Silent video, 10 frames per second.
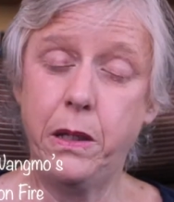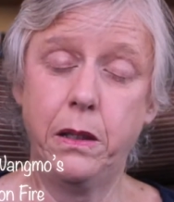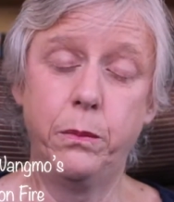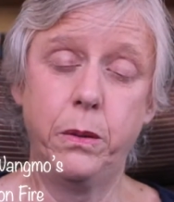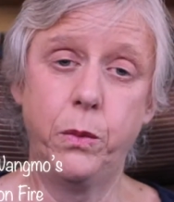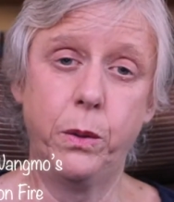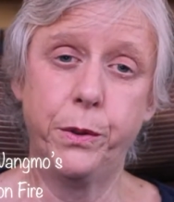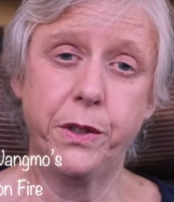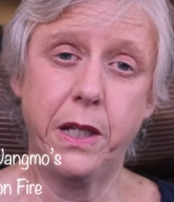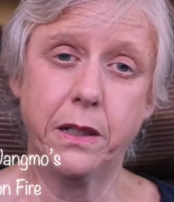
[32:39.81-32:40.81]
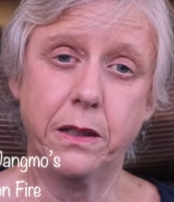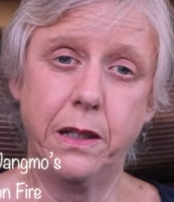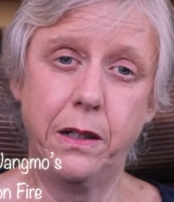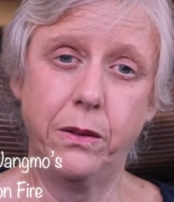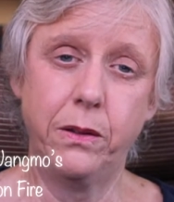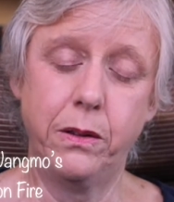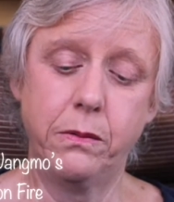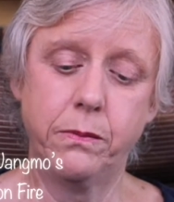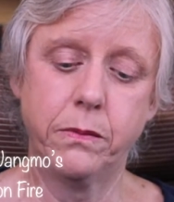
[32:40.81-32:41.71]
a little bit more protected, I don't know.